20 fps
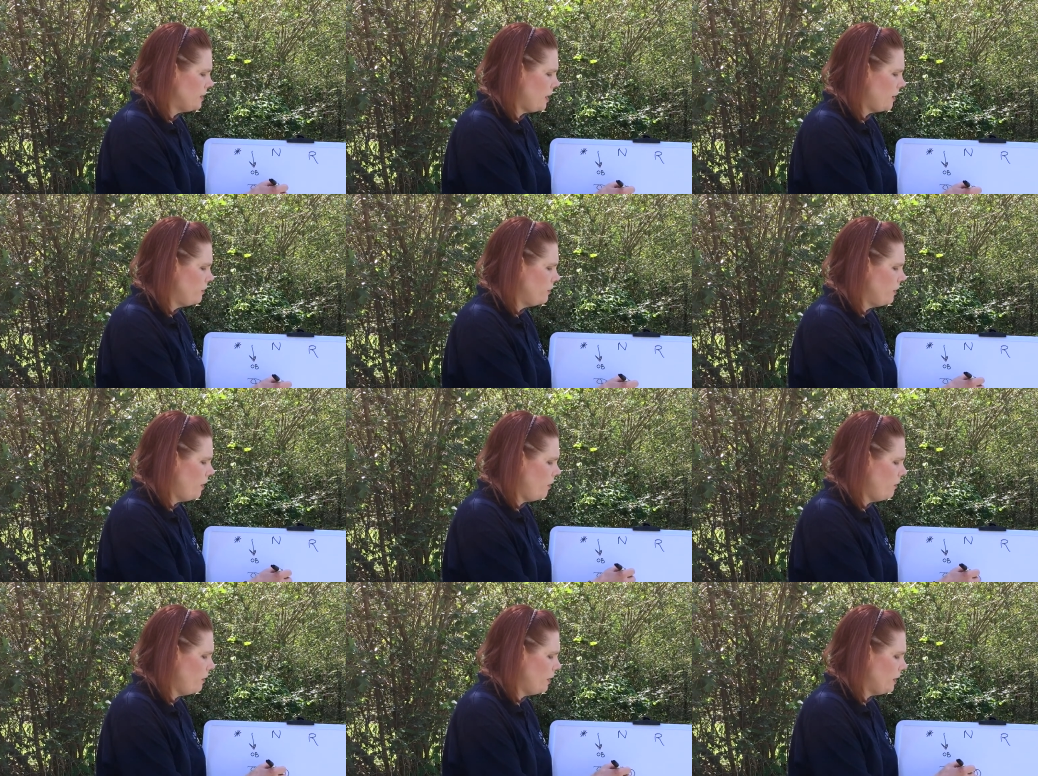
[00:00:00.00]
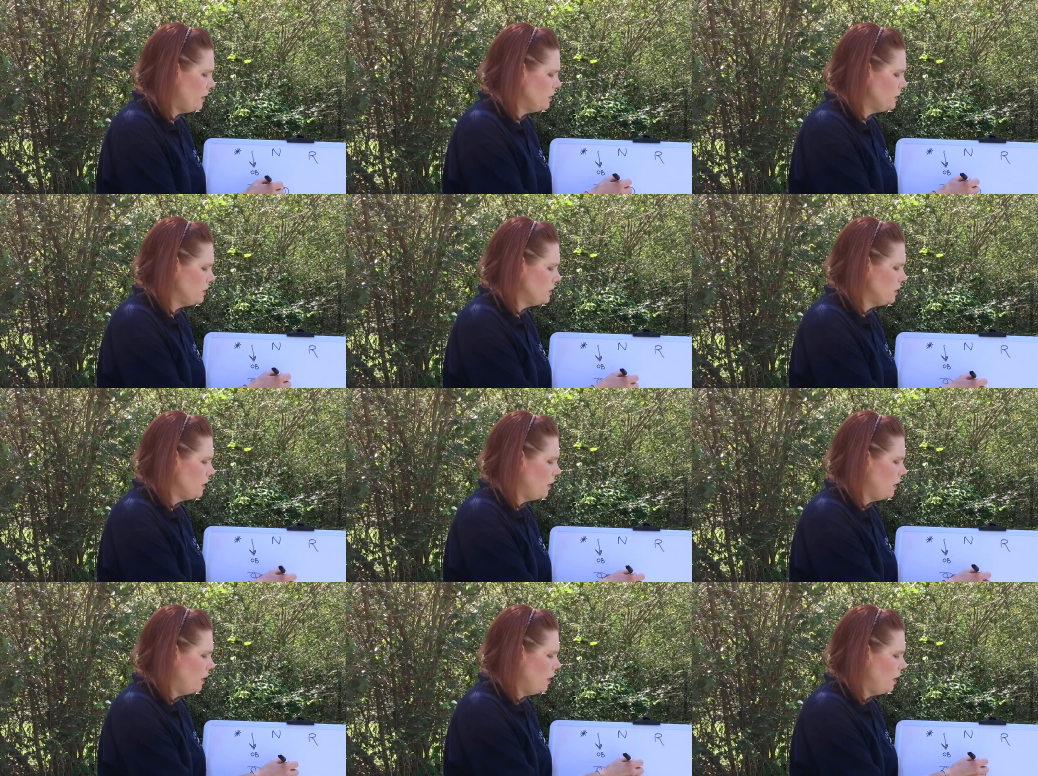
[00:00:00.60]
Now
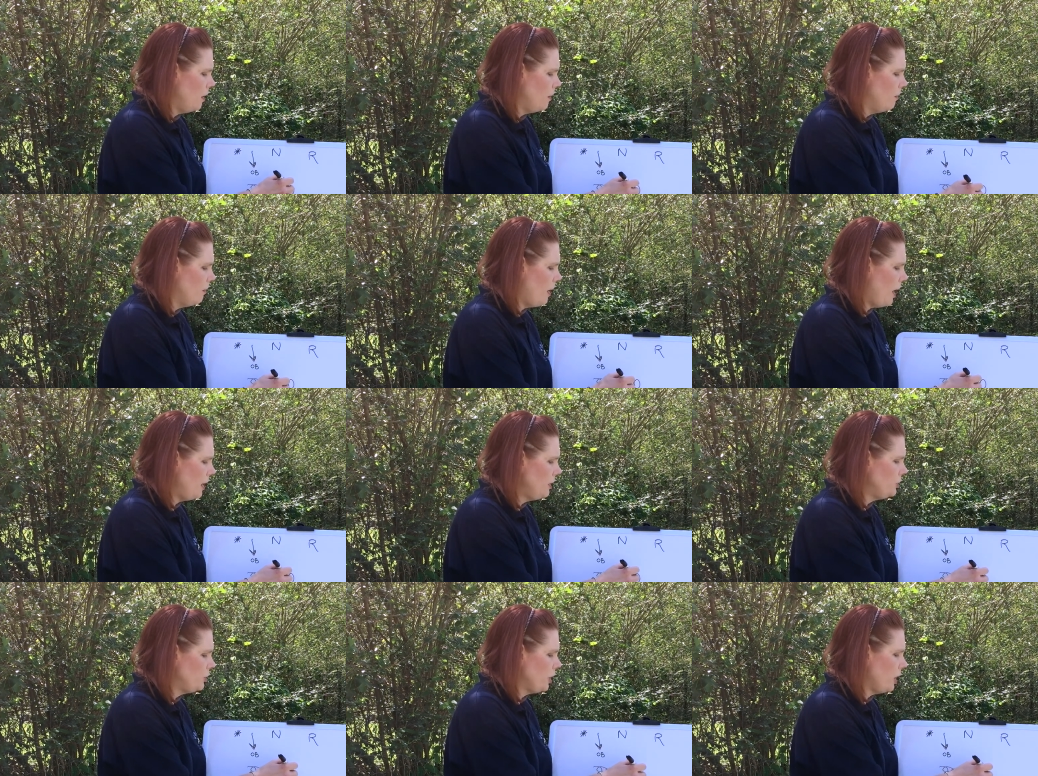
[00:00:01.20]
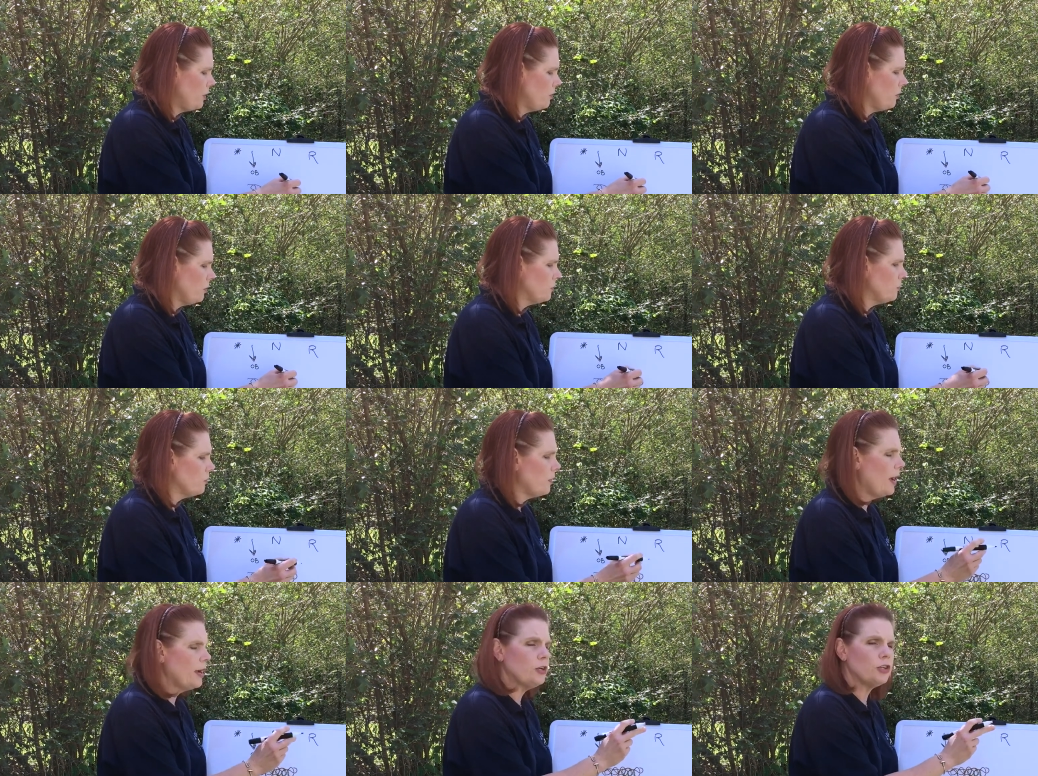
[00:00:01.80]
notice, my general
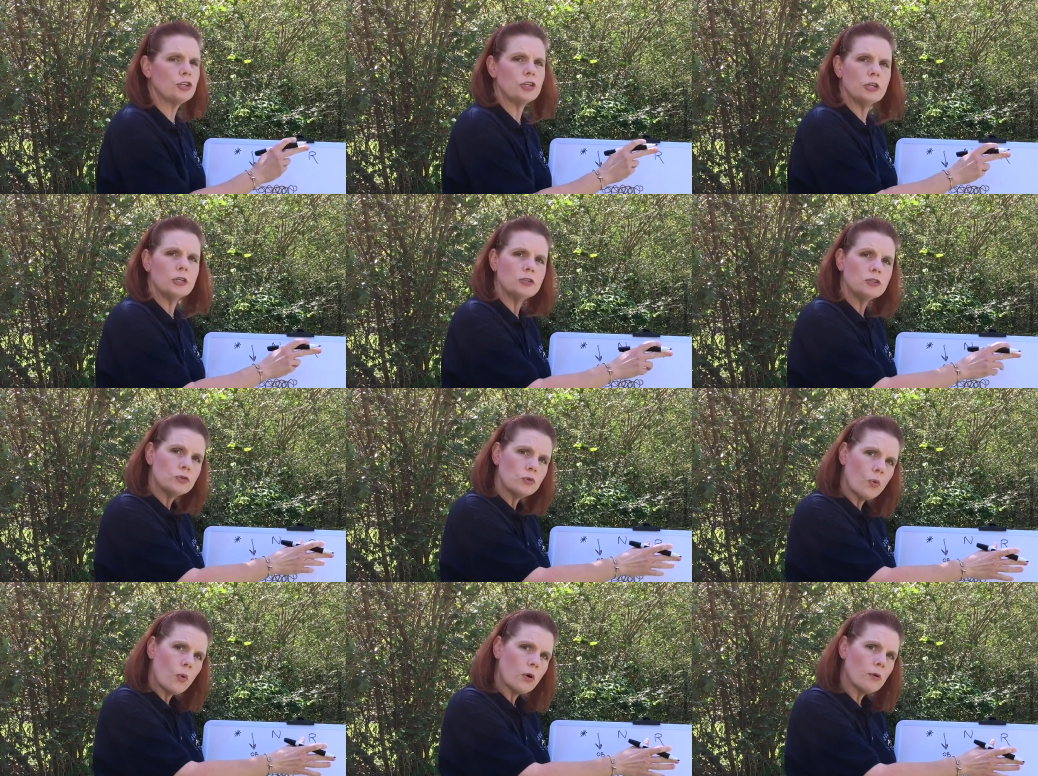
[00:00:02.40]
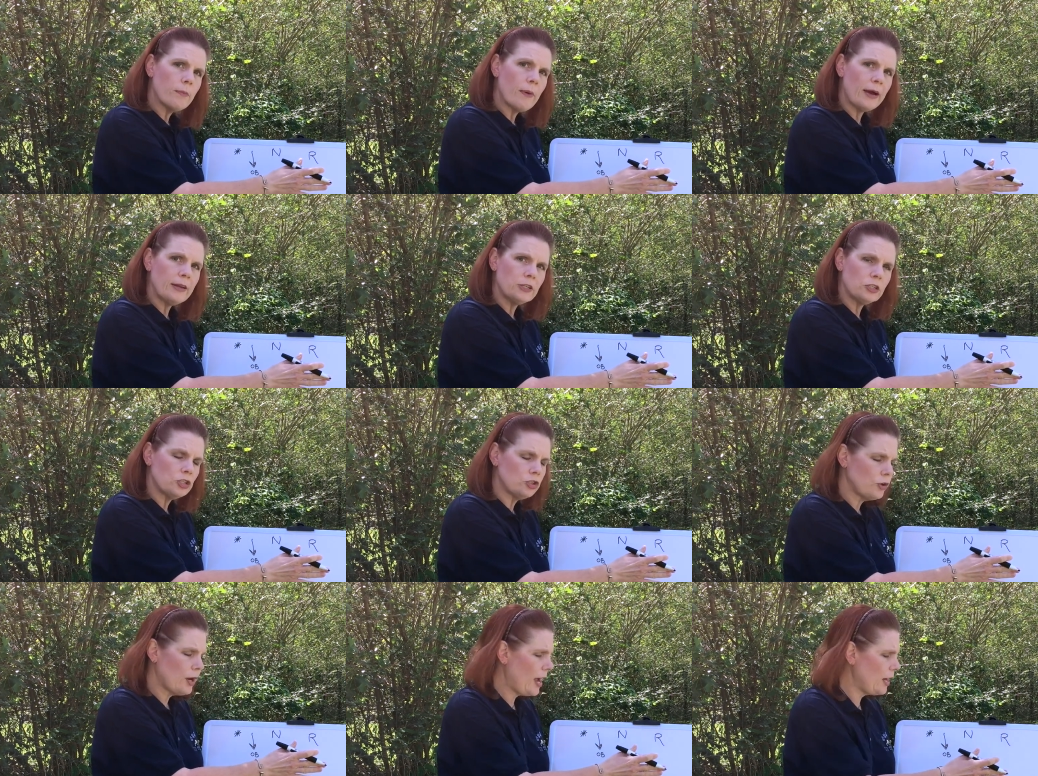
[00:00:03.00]
direction is toward my
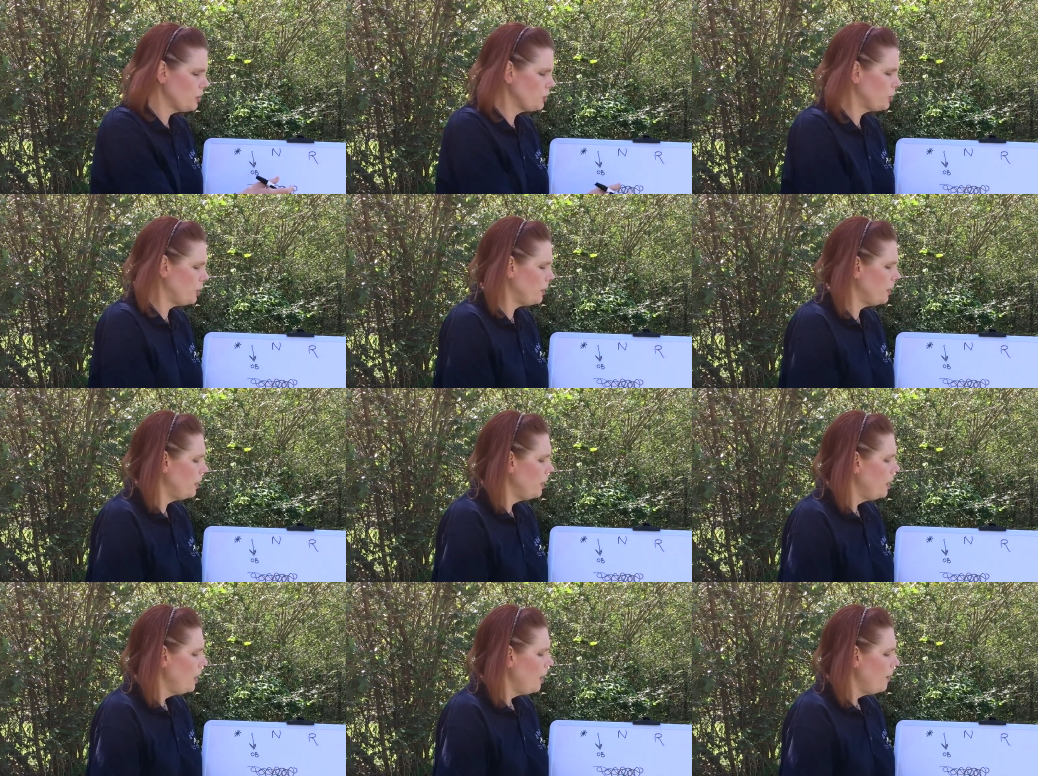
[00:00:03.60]
distraction,